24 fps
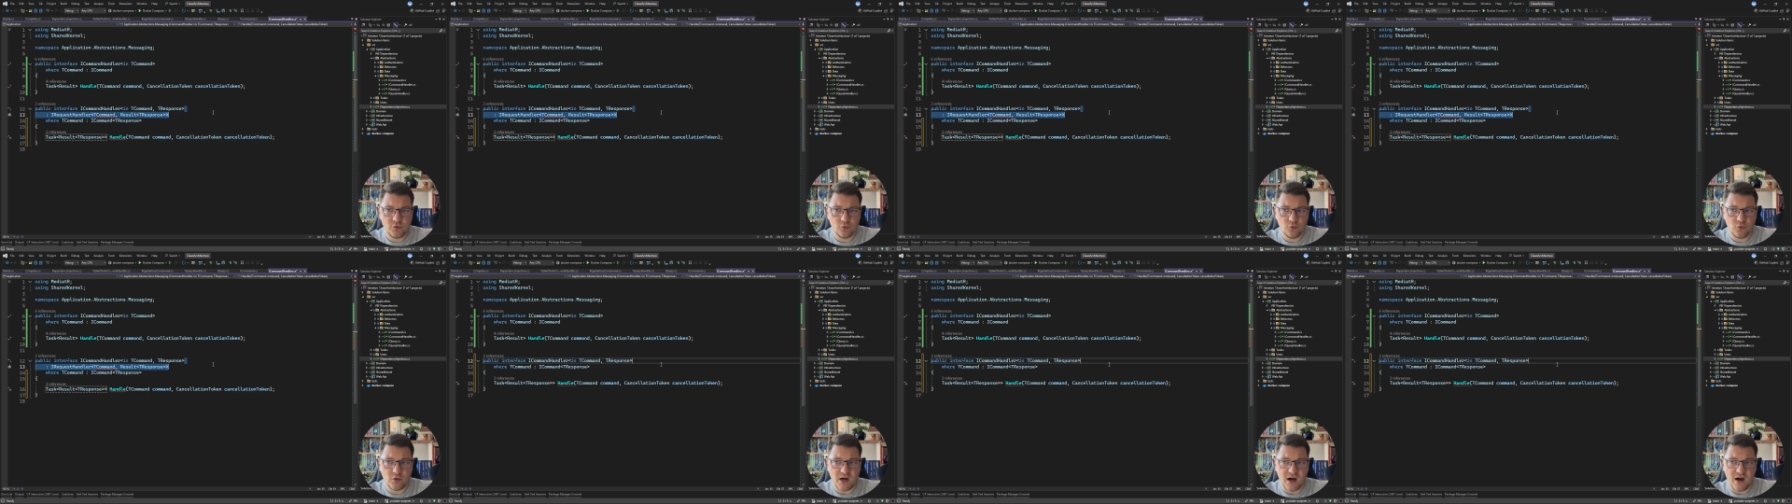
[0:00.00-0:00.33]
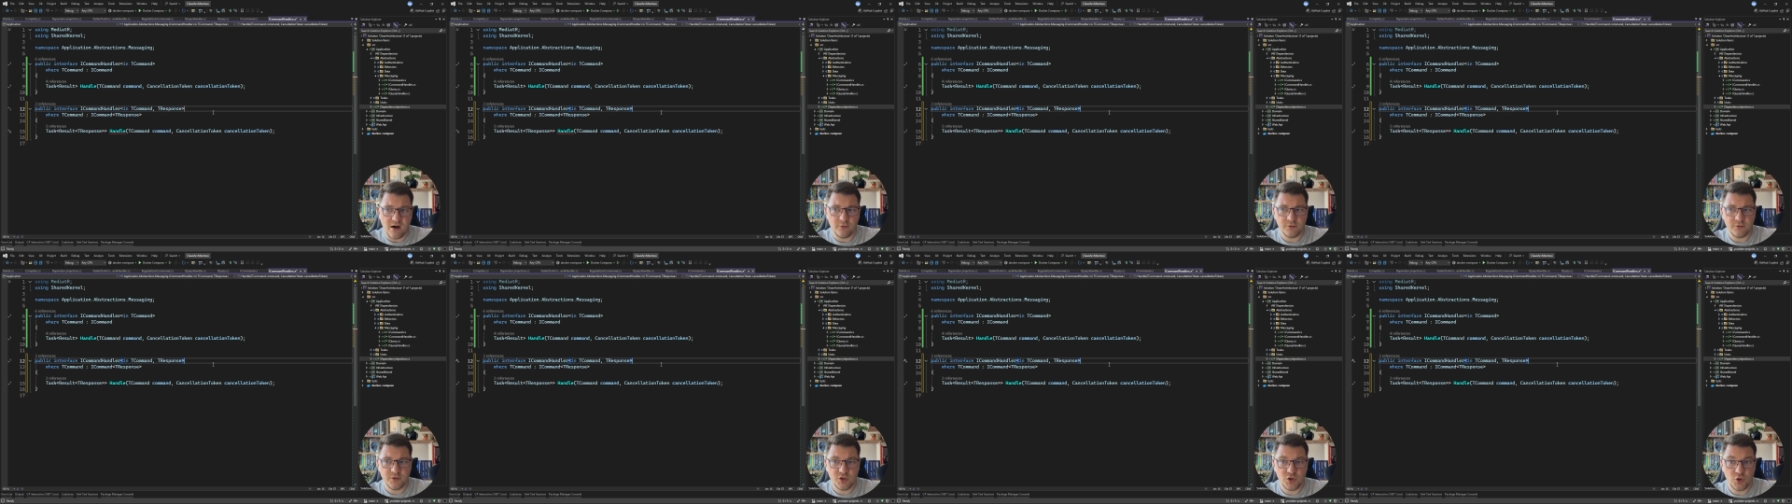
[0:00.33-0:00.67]
to
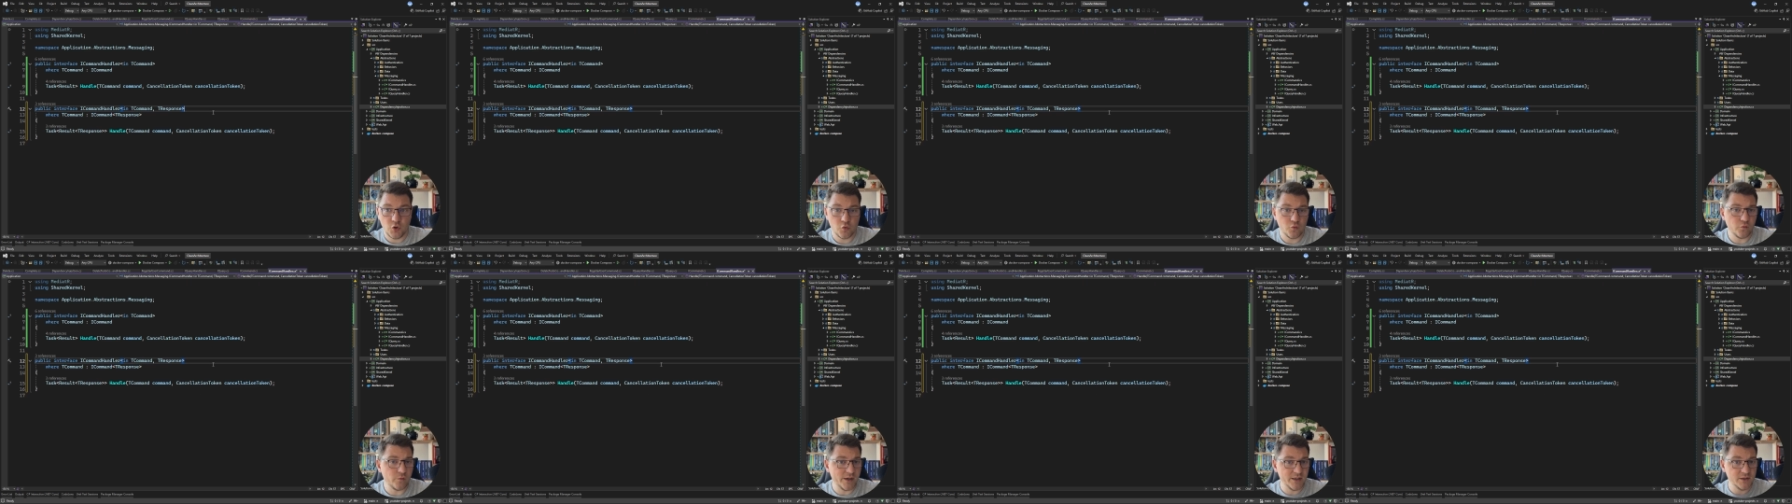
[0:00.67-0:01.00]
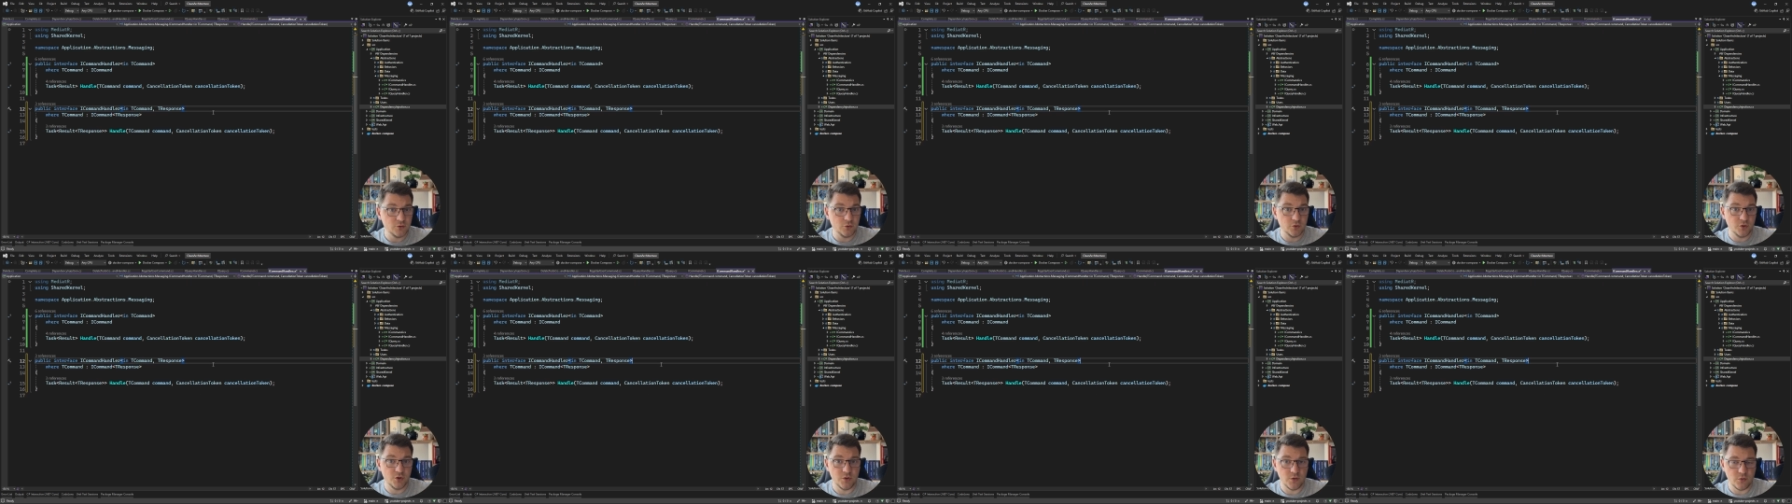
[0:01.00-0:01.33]
how you
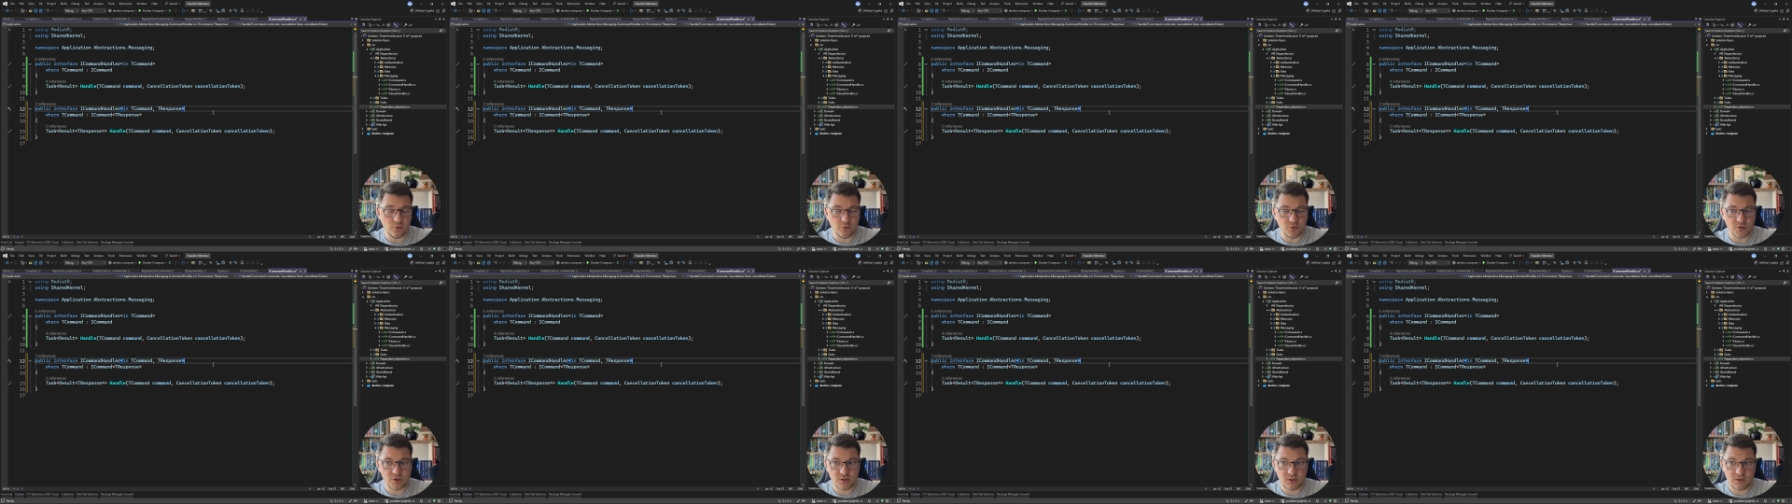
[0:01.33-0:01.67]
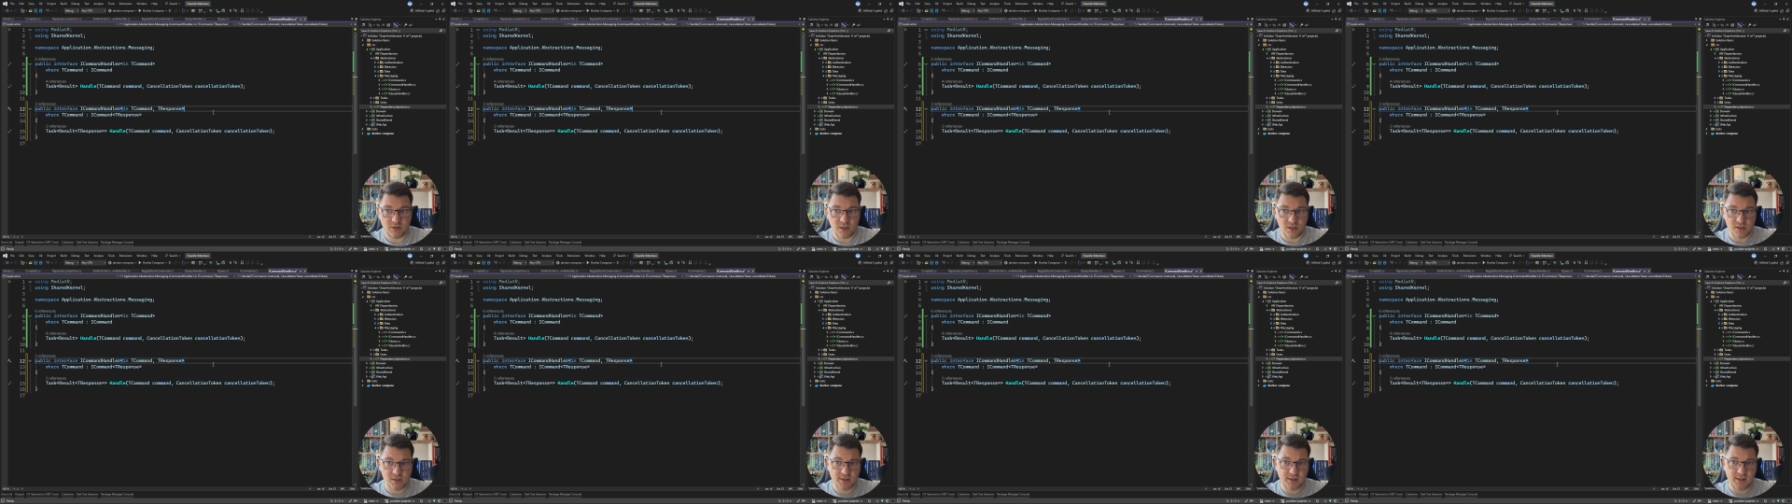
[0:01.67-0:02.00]
want to use
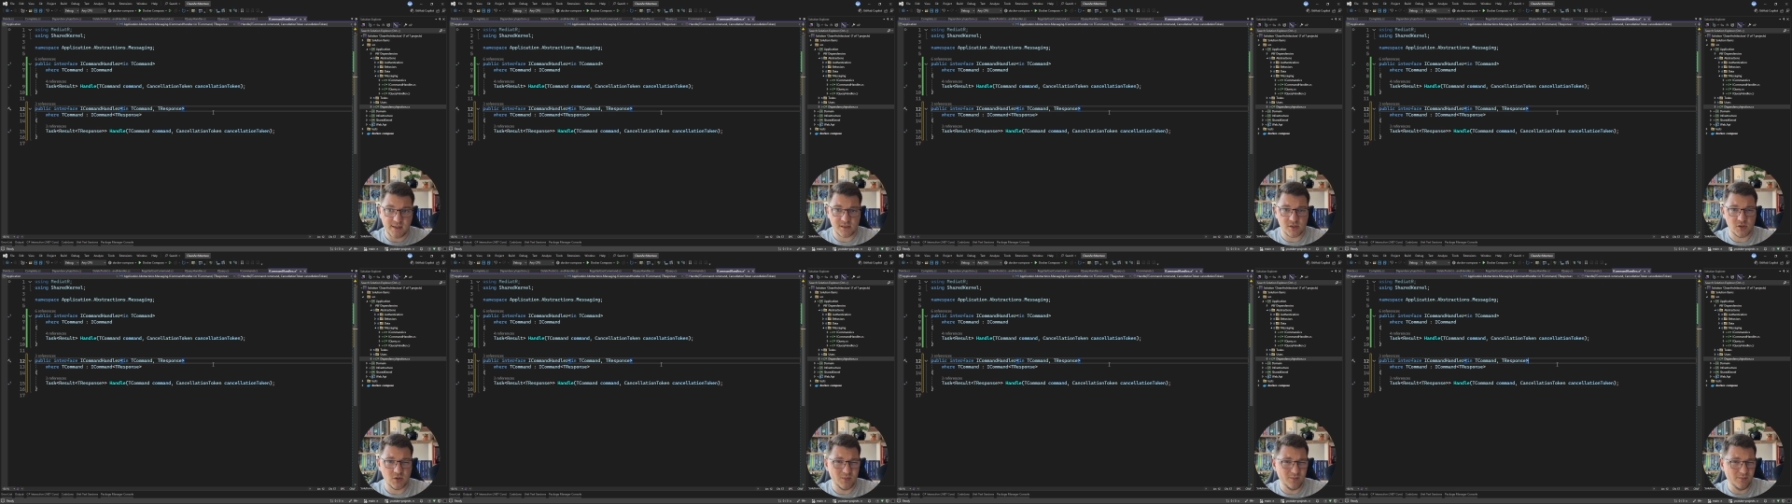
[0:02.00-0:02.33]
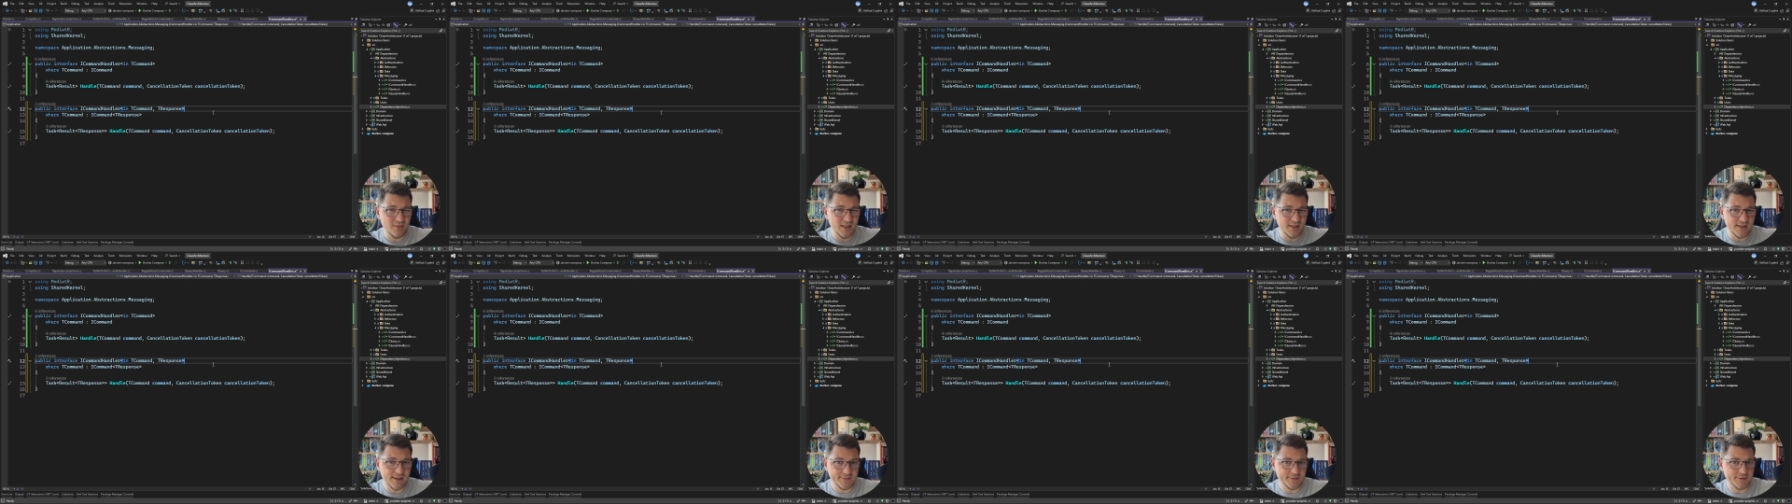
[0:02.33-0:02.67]
this custom
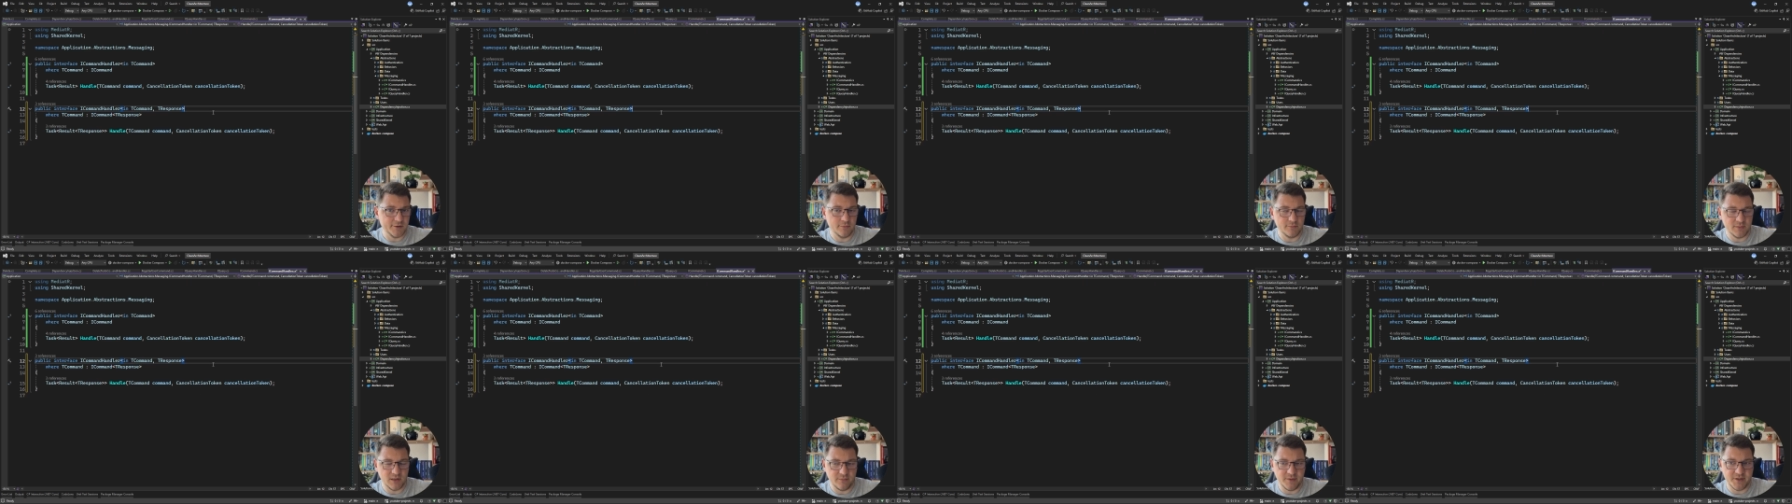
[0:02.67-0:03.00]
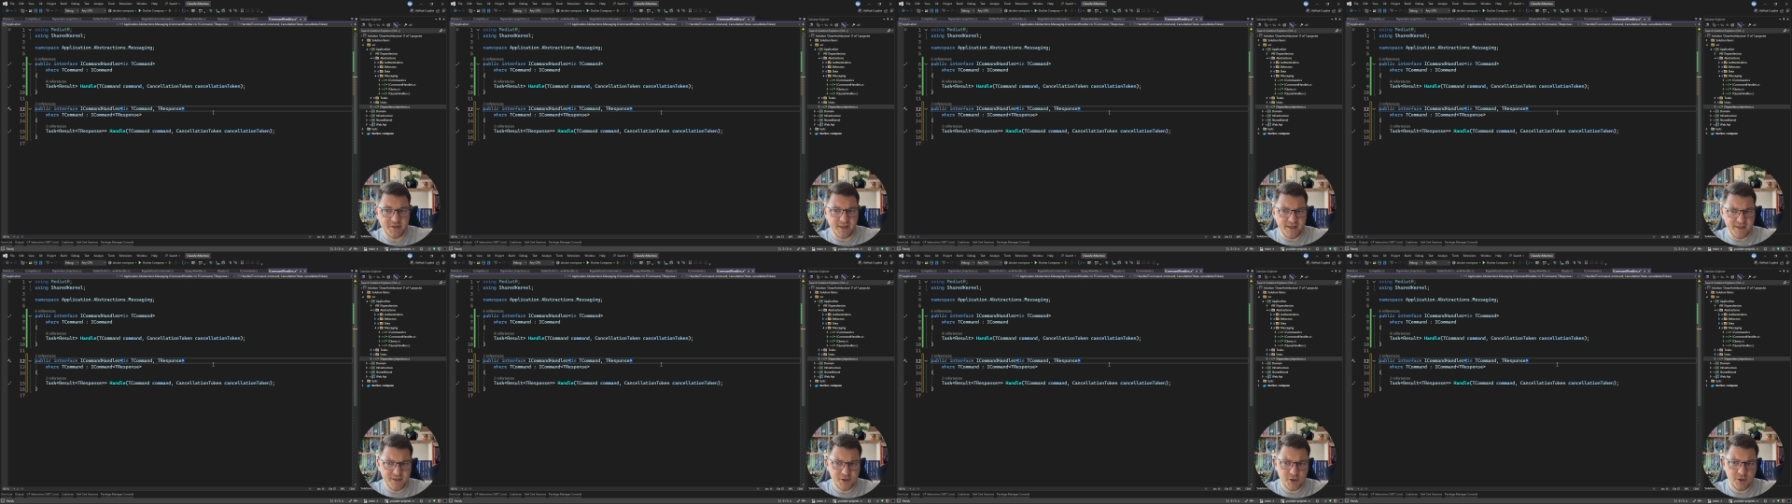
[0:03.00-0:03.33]
mediator
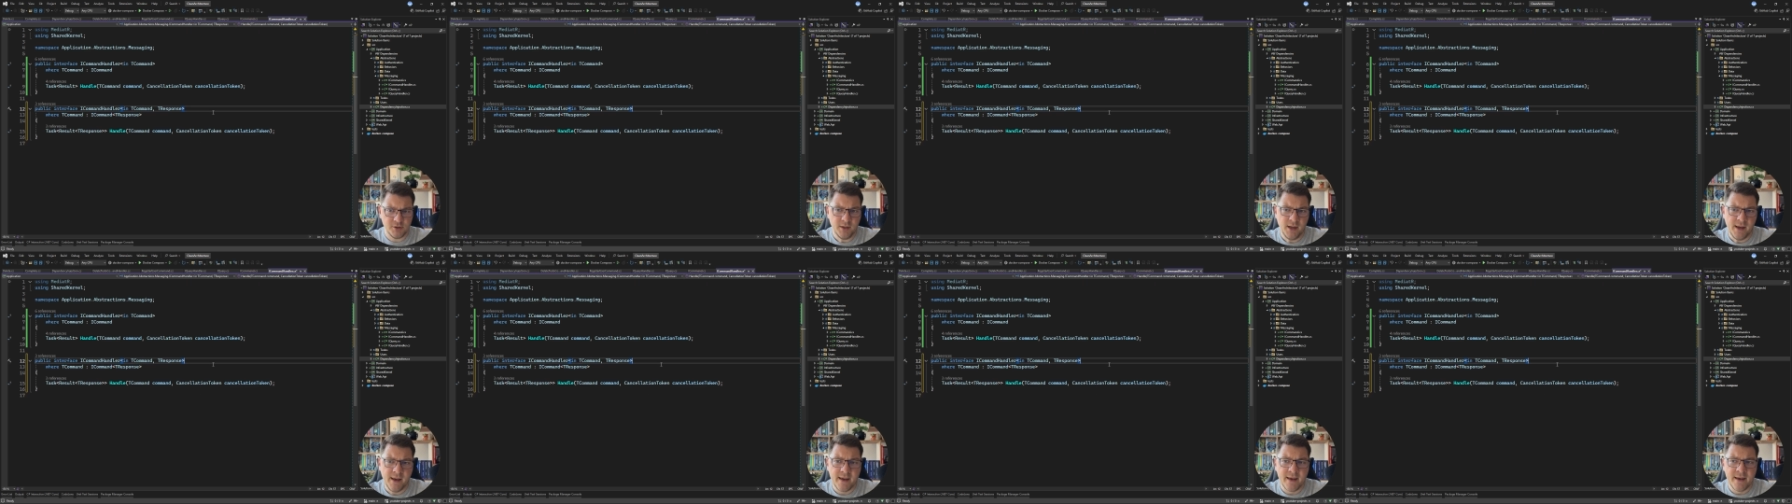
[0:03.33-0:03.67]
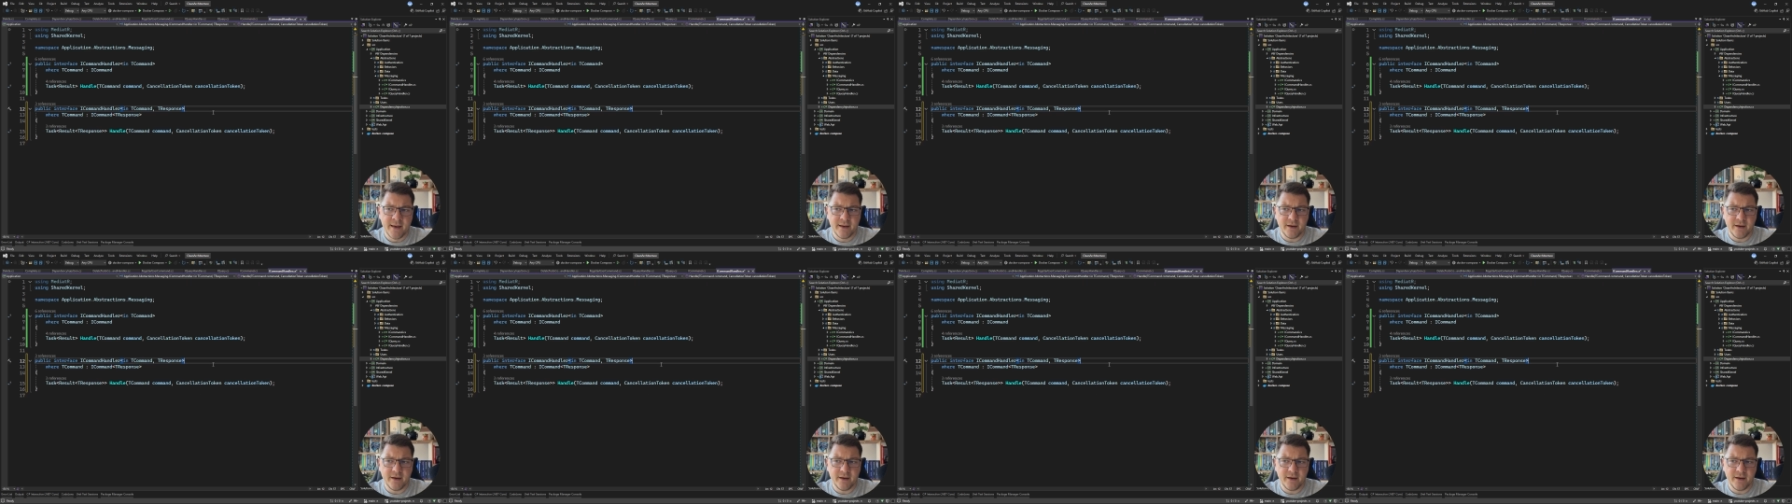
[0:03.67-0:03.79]
implementation.